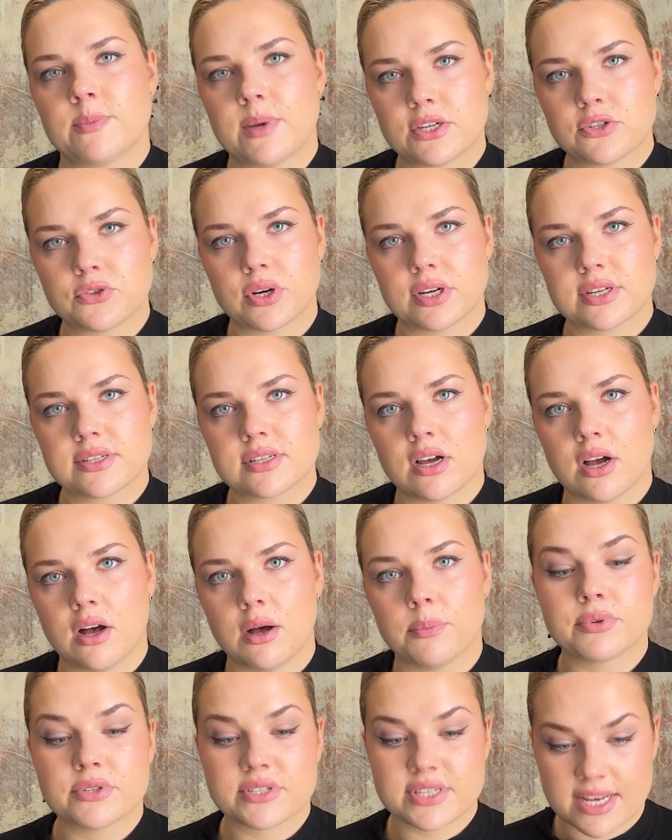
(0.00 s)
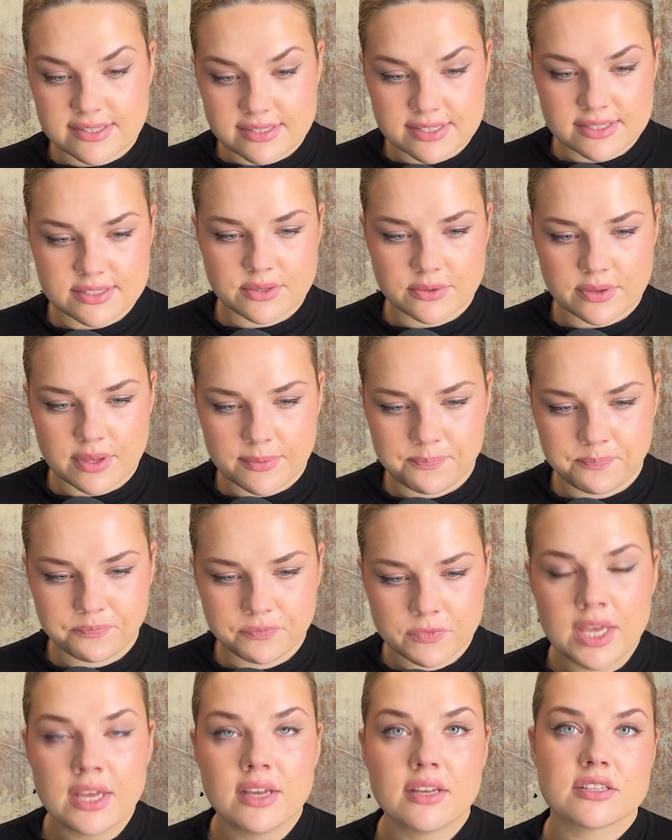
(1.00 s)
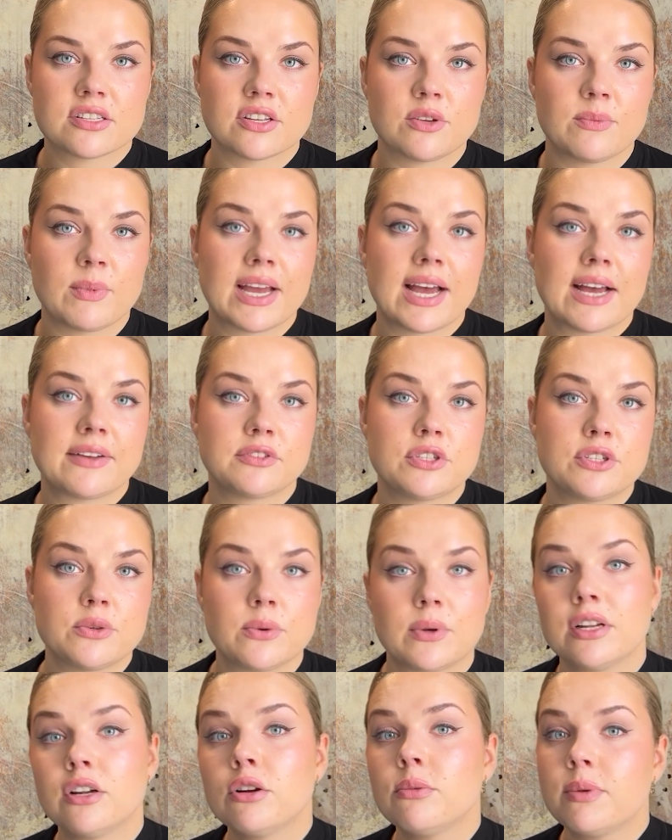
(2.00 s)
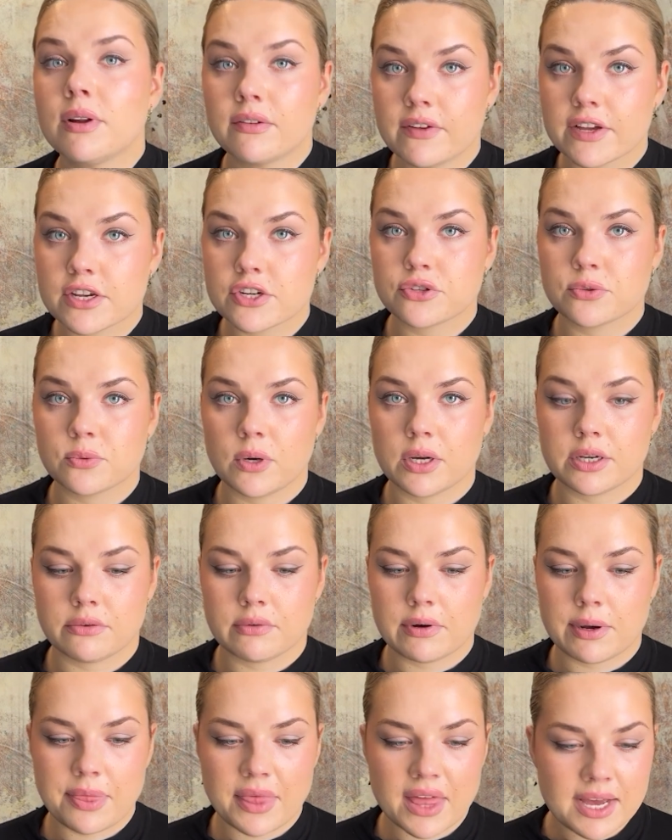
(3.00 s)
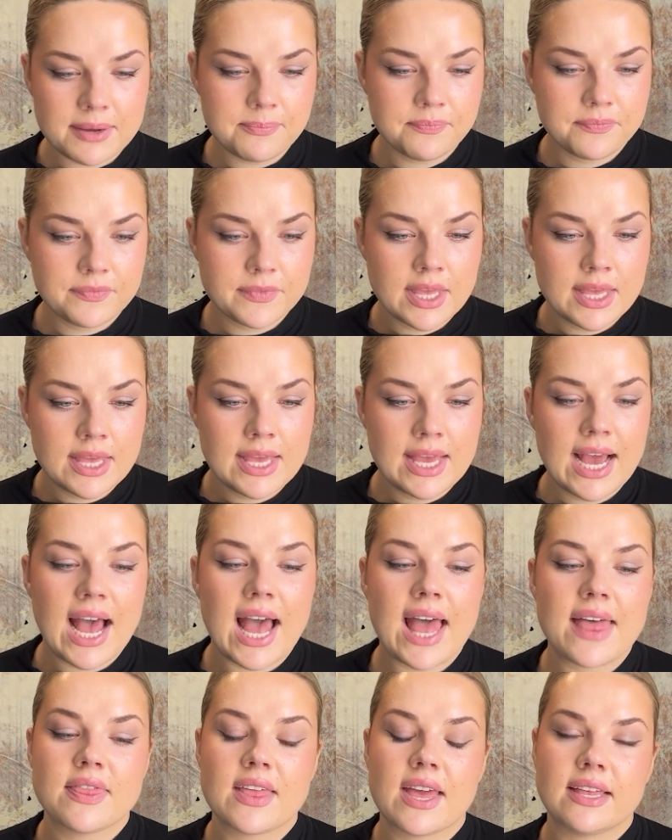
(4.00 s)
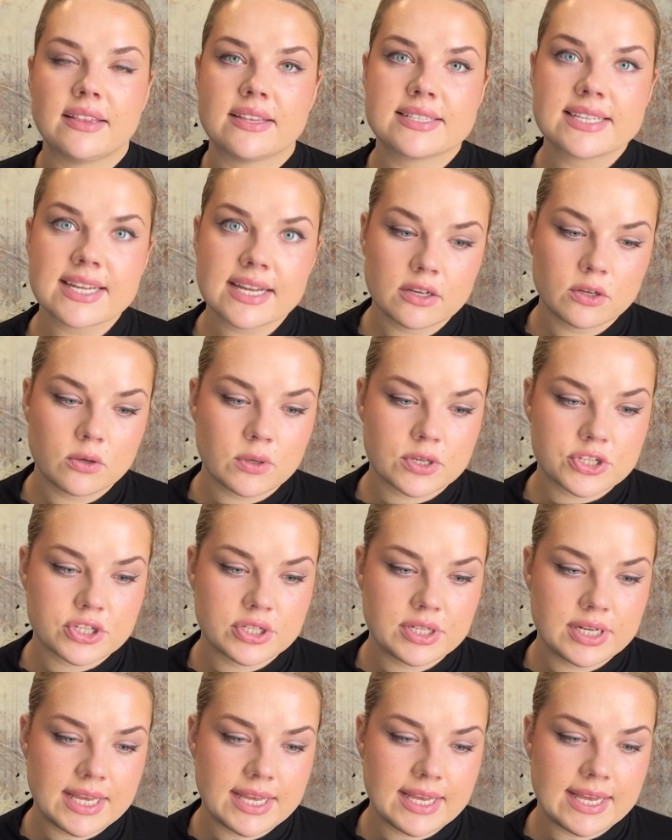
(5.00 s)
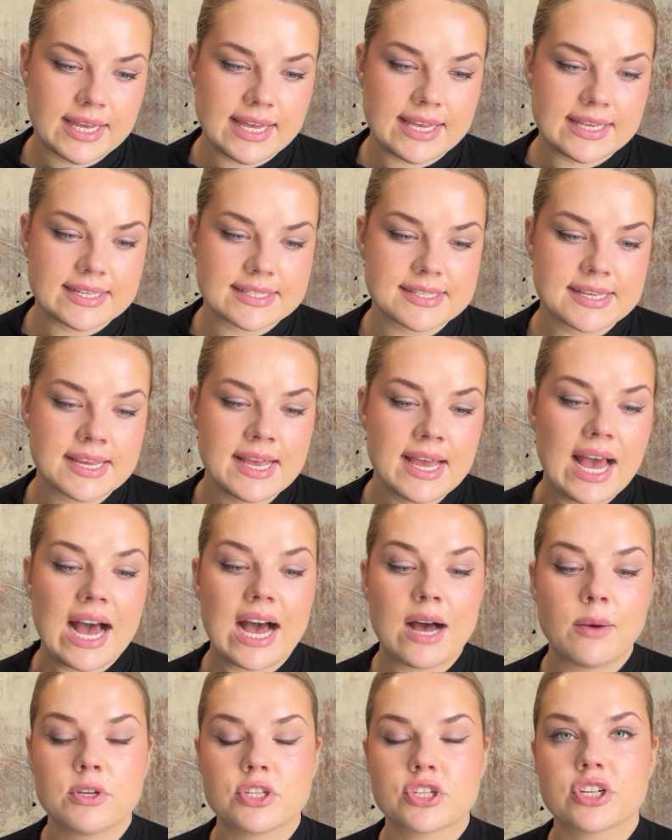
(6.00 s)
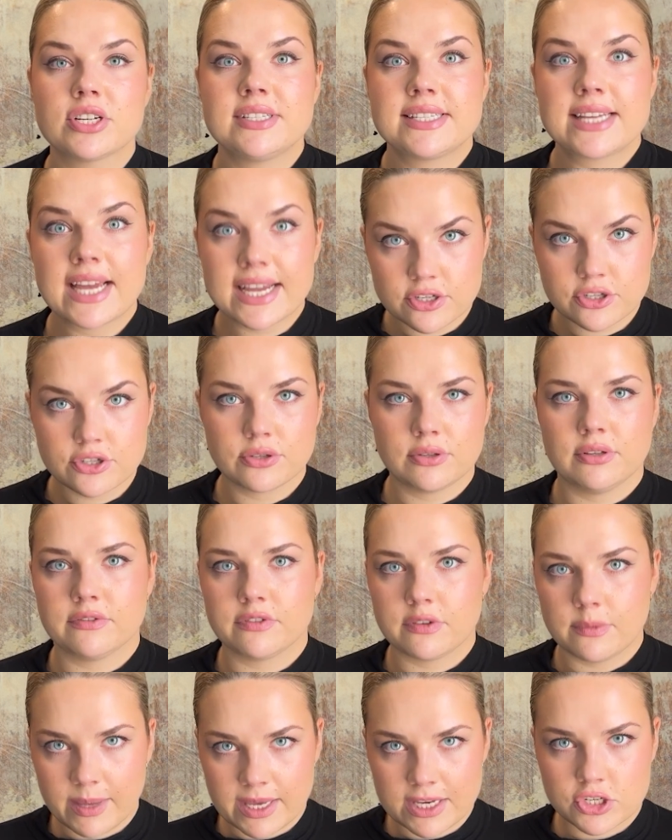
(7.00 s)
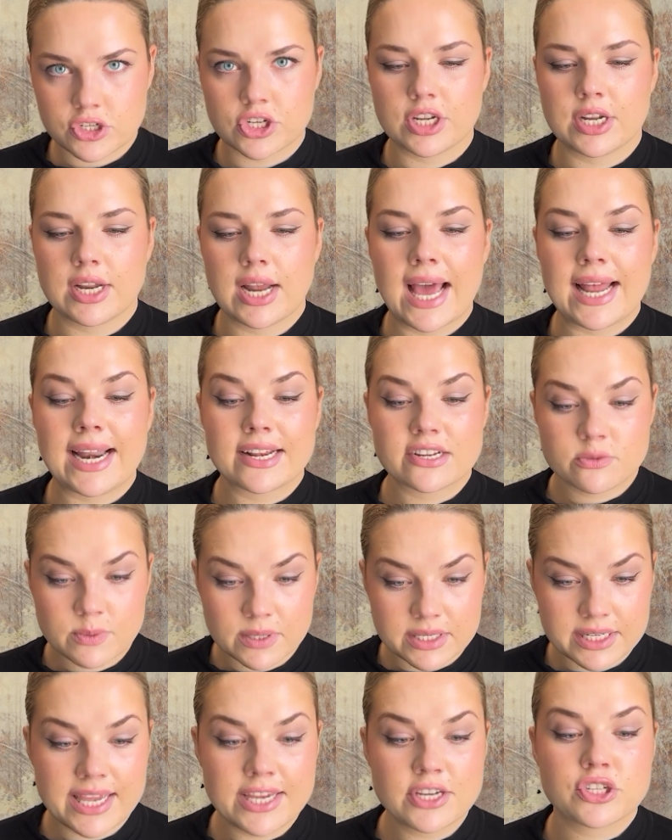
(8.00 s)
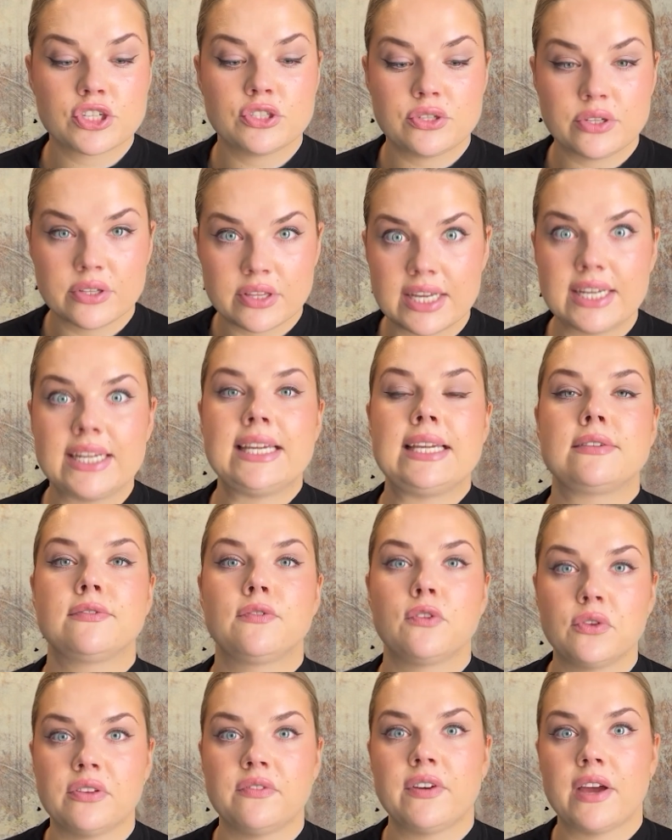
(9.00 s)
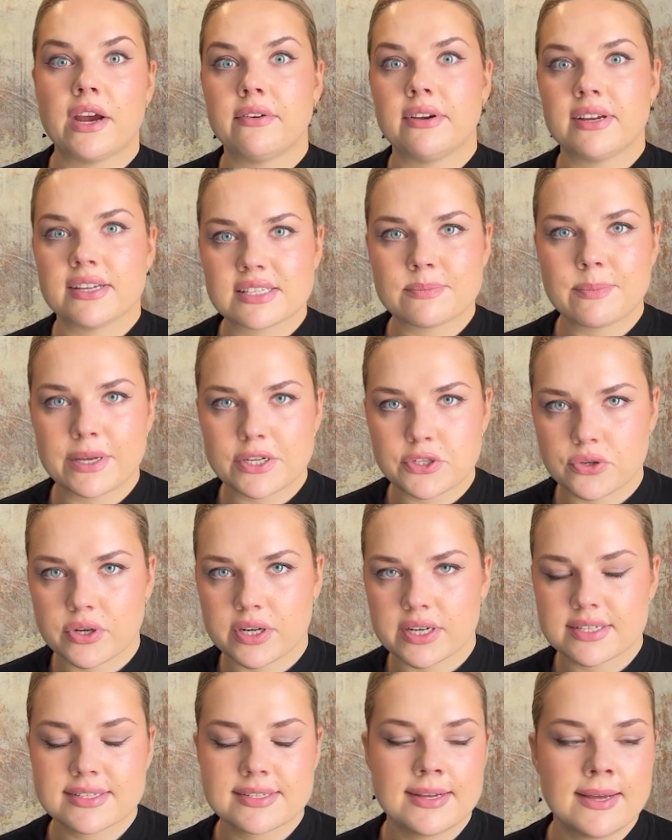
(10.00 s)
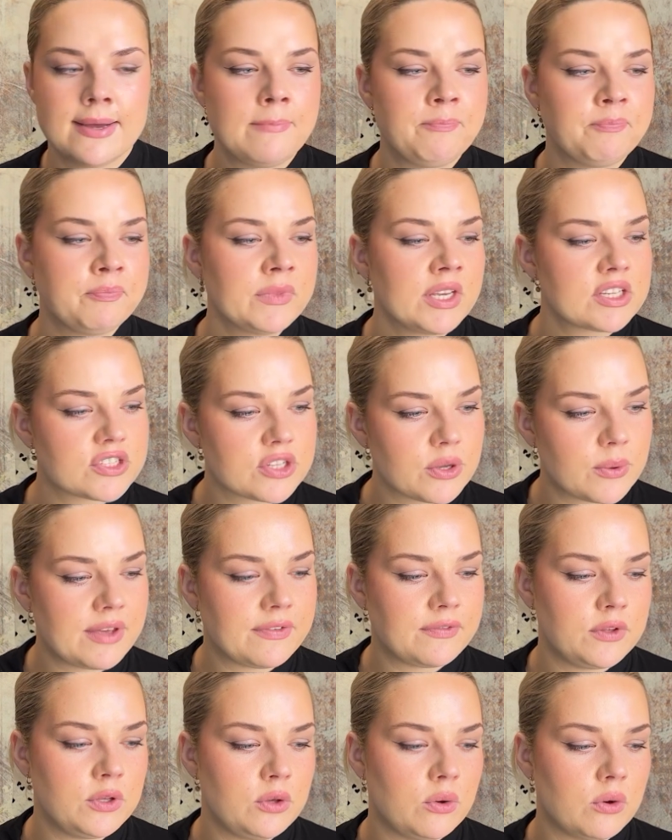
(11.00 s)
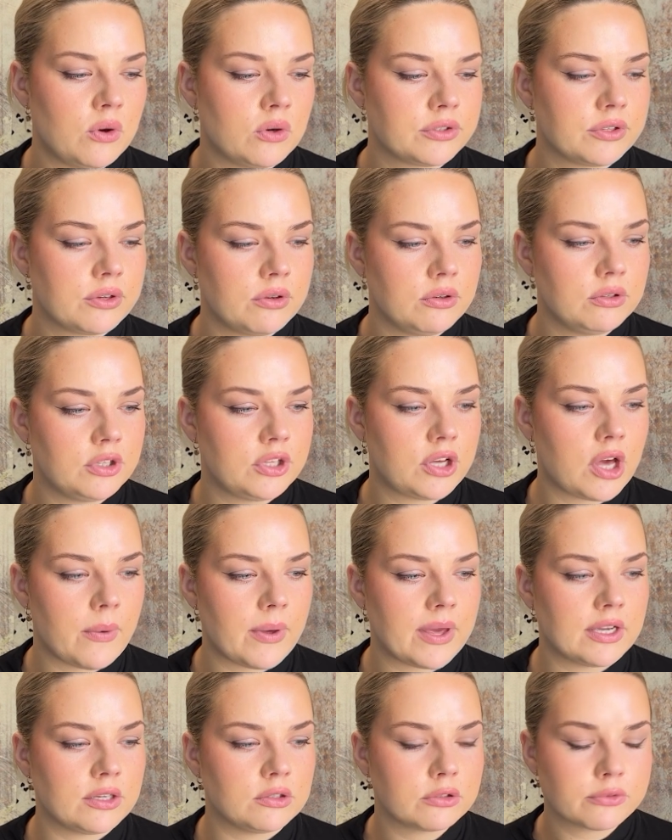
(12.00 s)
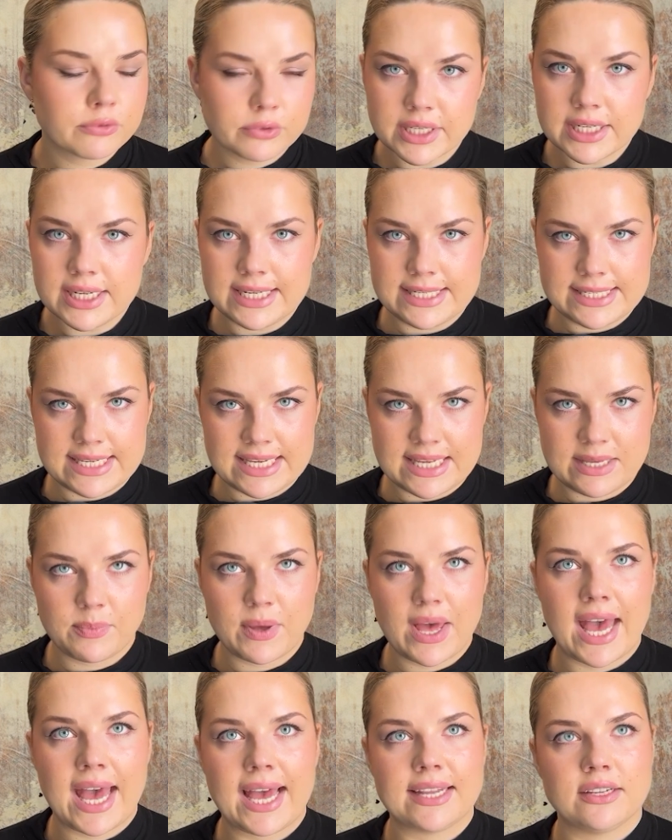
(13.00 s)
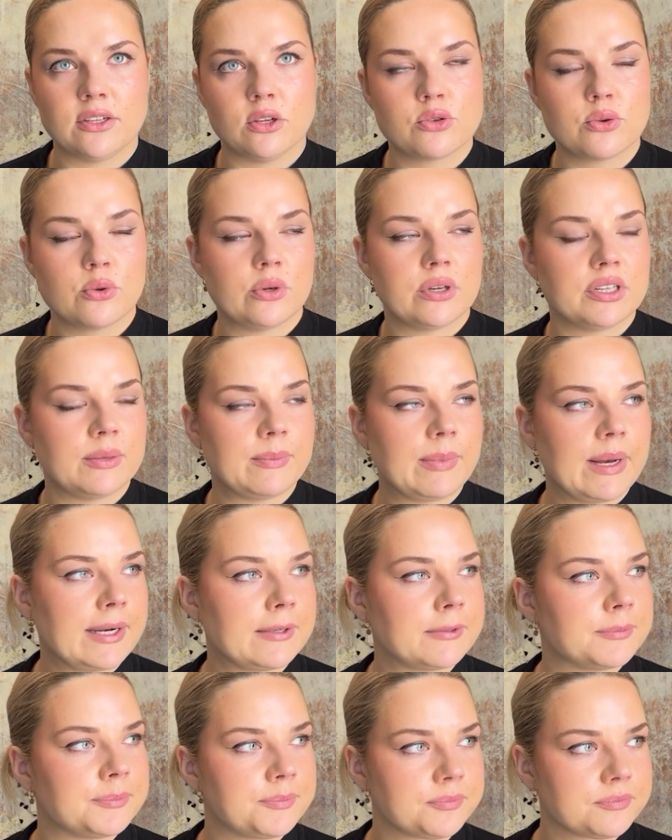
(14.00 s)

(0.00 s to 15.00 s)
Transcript: metrics are presented to them. So you might have to do a little bit of extra work around that. And then the second question here is, how much contextual information and explanation do they need for the various metrics? So if you're going really deep and you're talking about